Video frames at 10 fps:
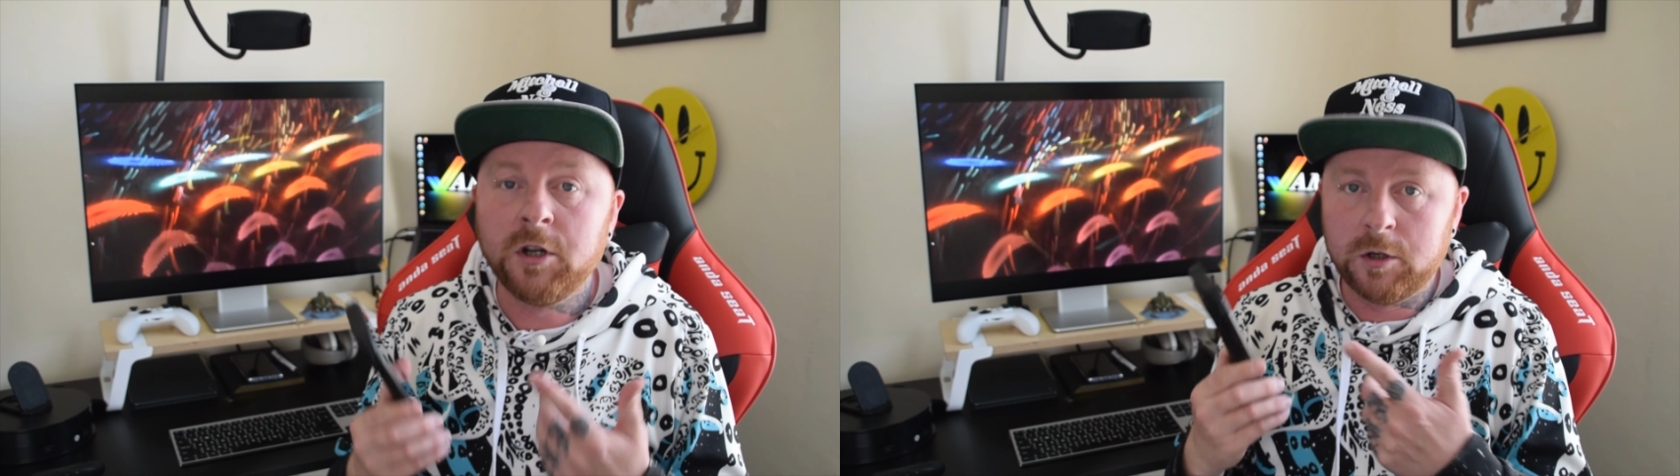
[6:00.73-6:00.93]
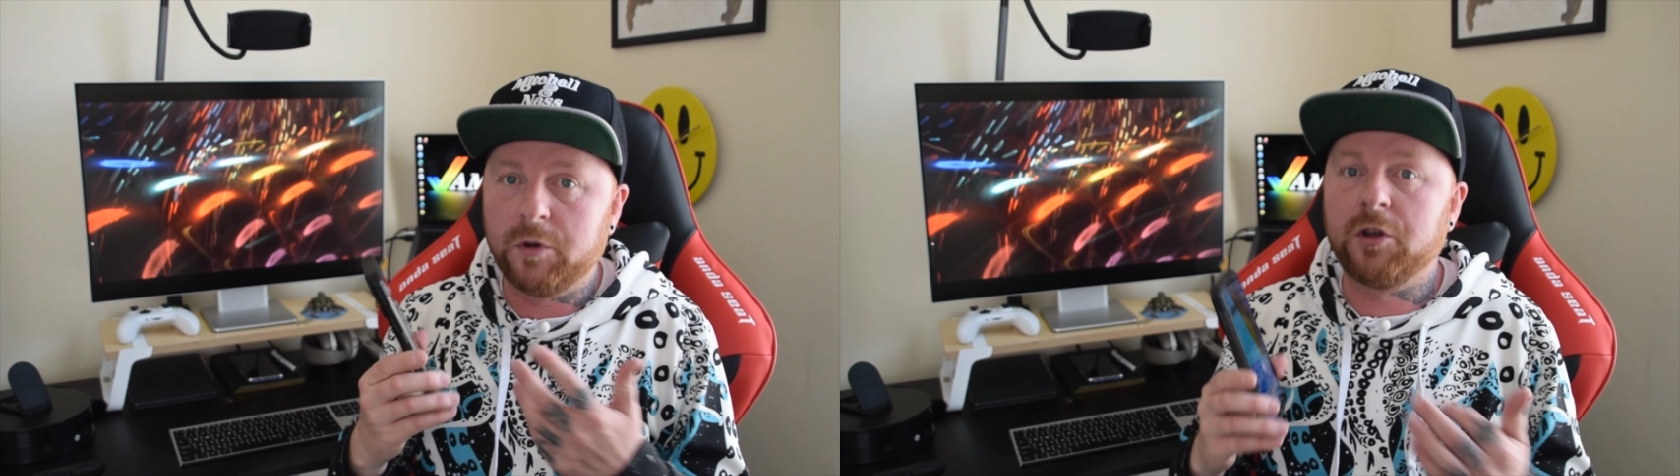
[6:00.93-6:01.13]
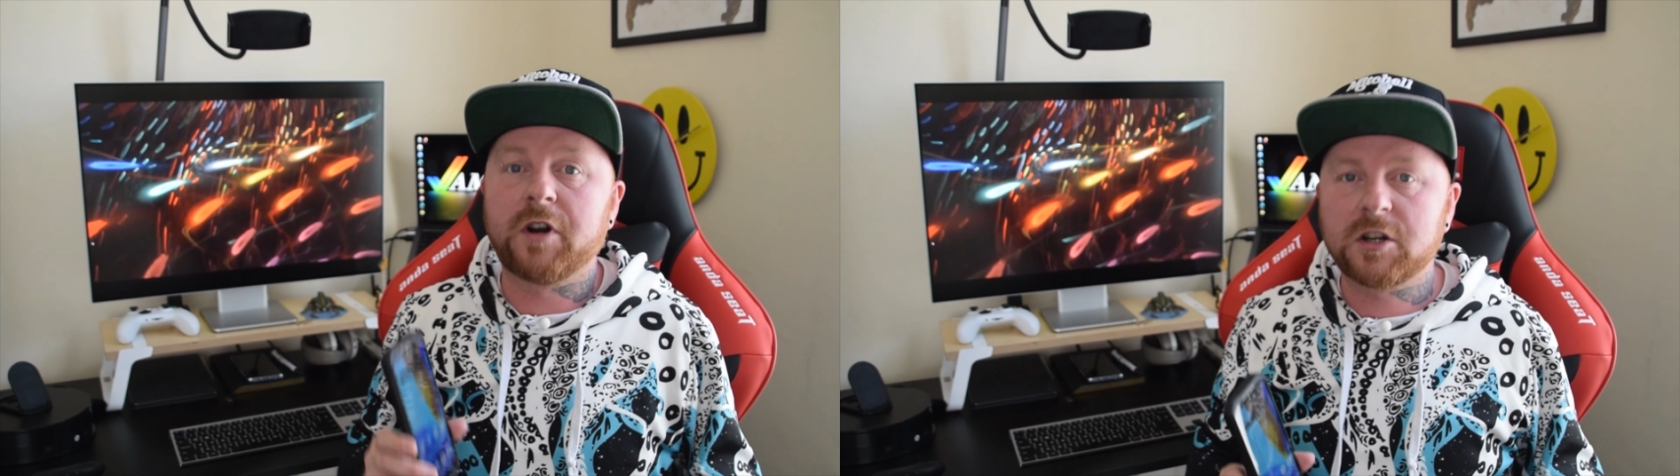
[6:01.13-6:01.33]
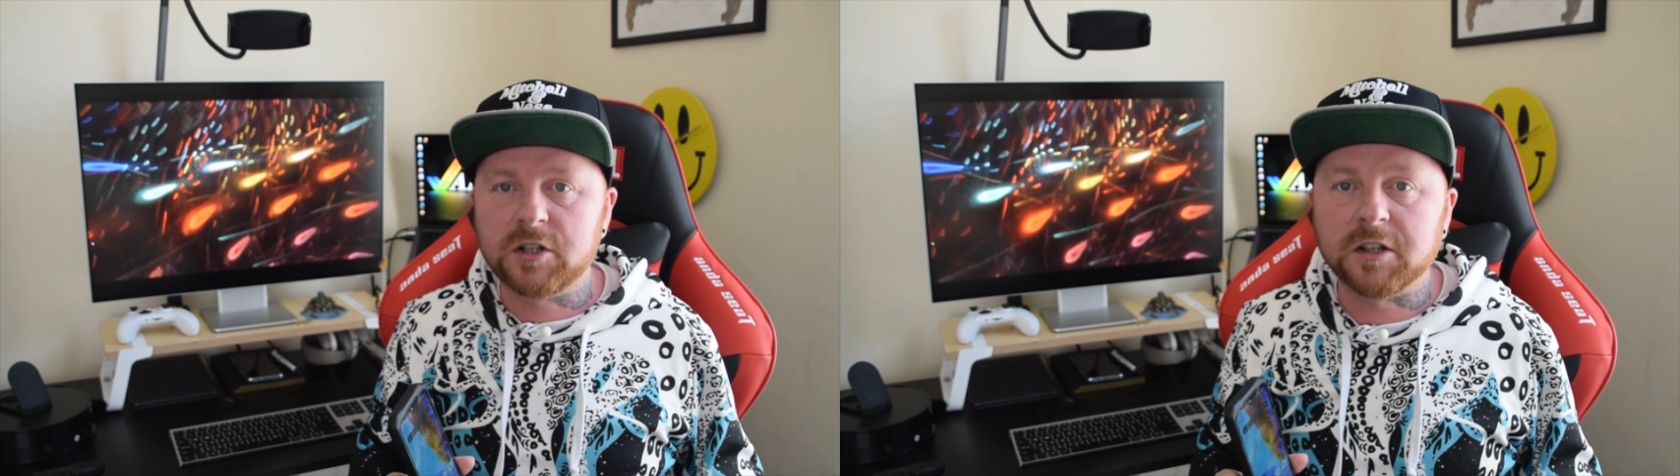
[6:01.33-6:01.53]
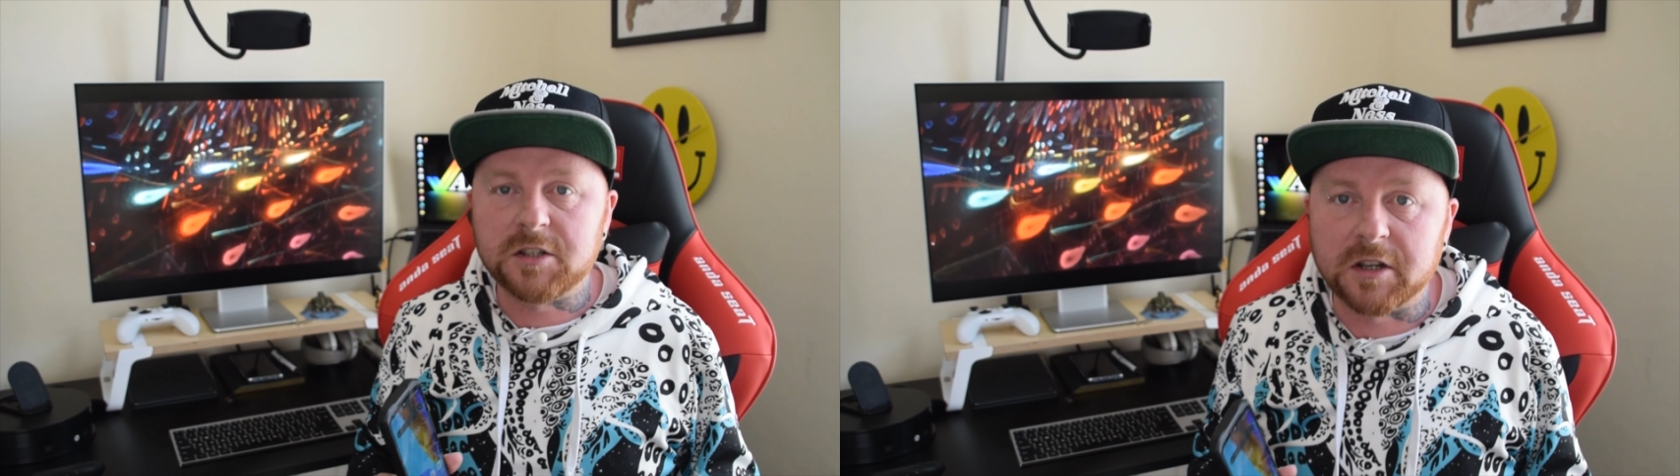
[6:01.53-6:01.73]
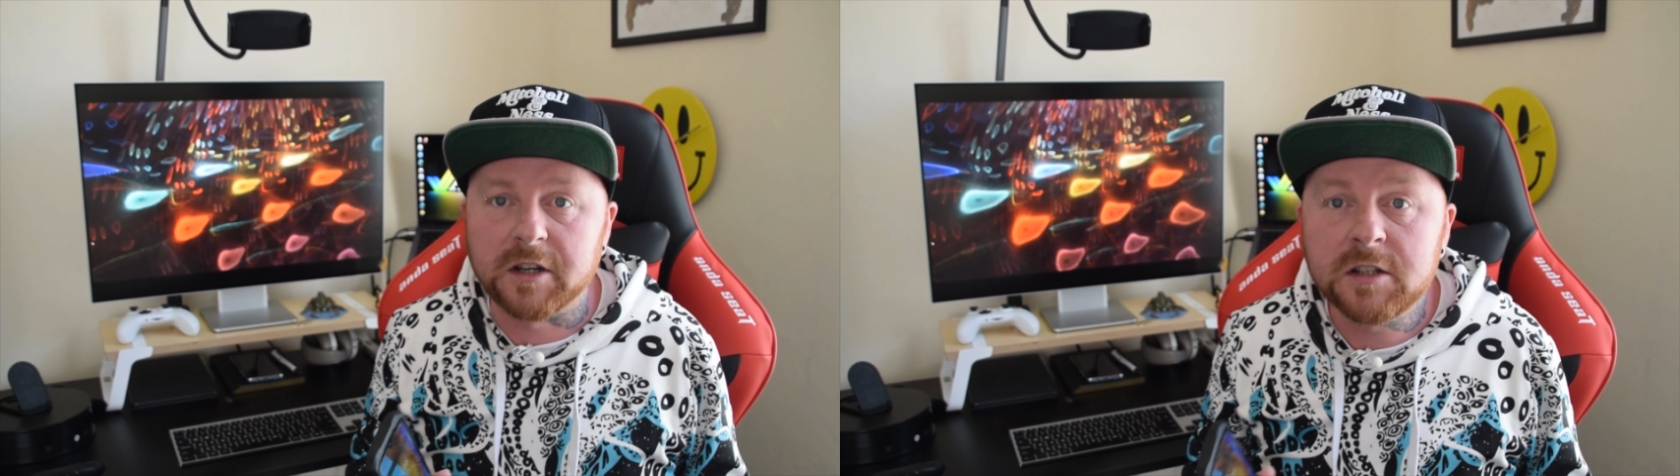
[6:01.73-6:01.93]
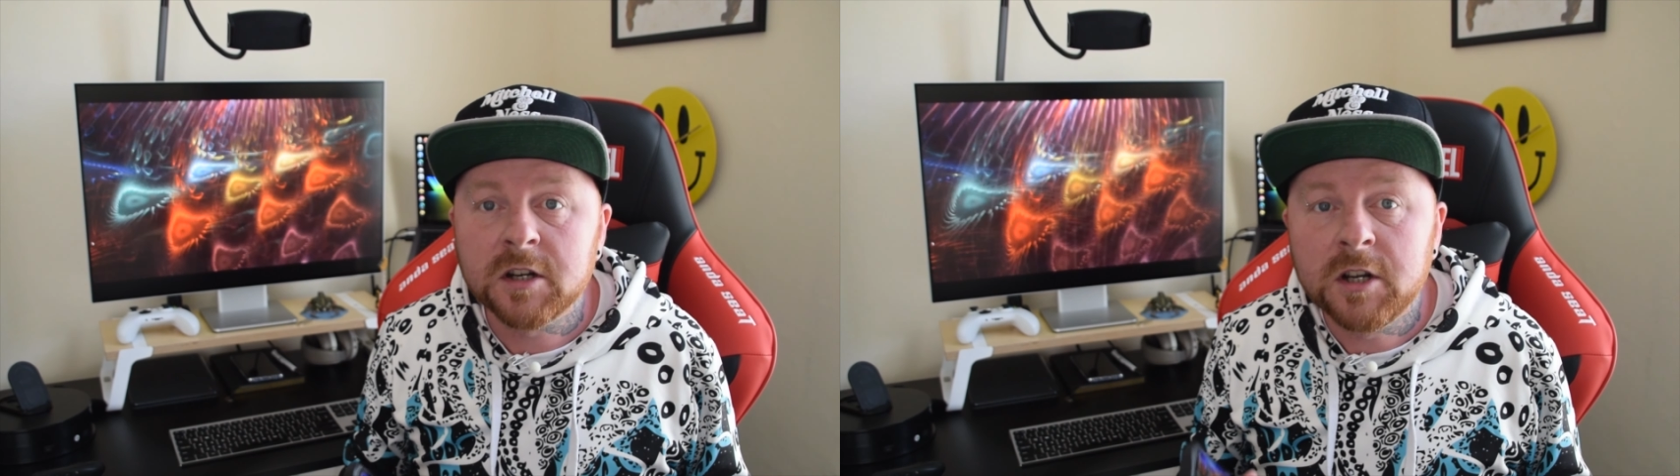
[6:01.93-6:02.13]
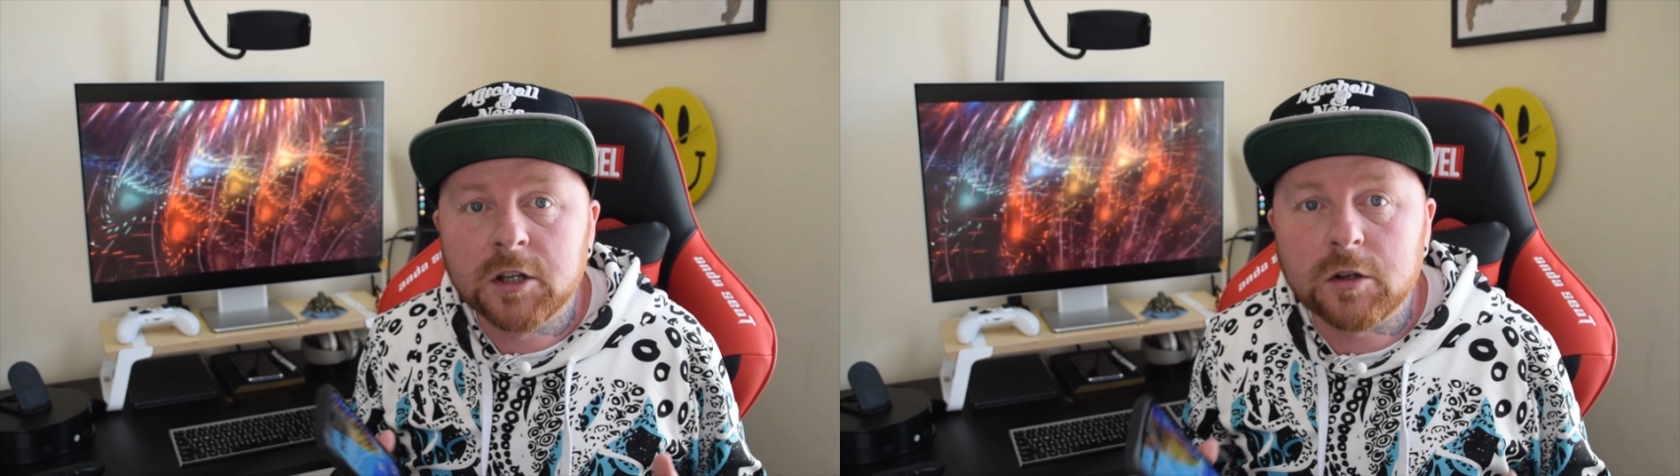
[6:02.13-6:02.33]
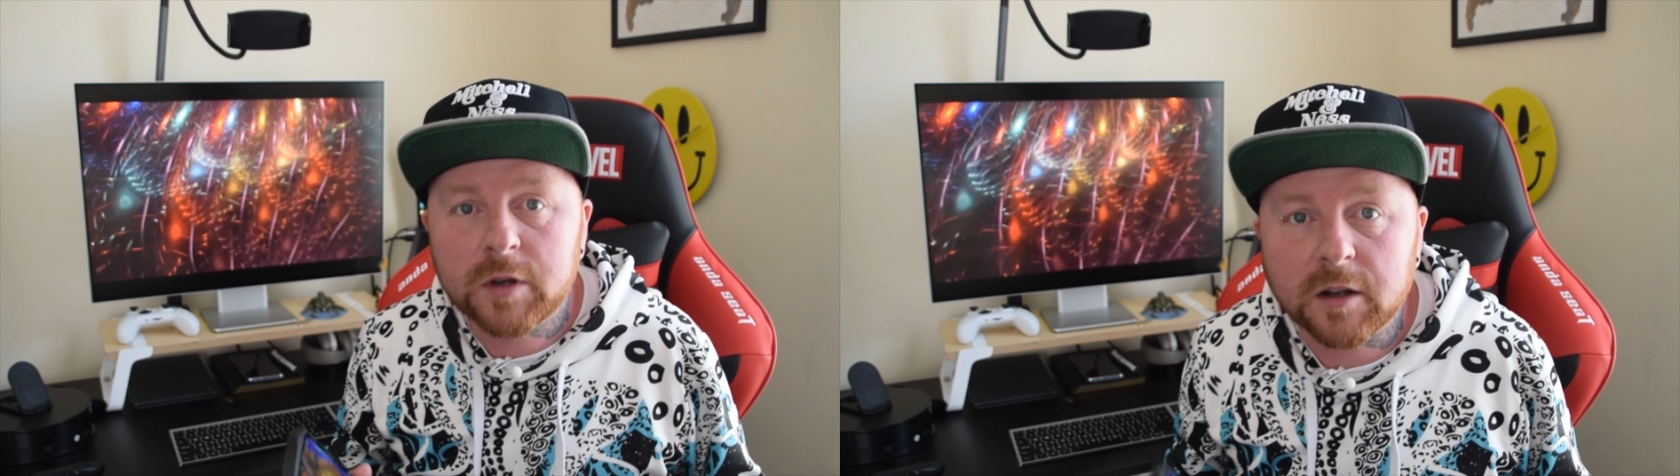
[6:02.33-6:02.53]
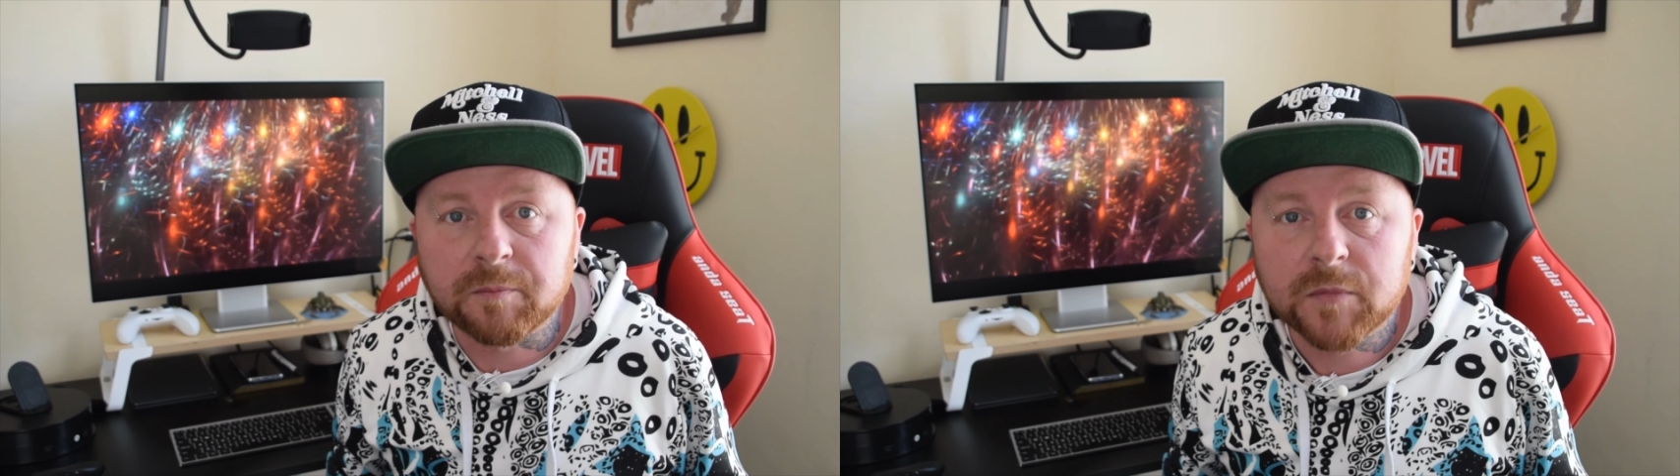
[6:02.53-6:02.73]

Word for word: with your S98, you can,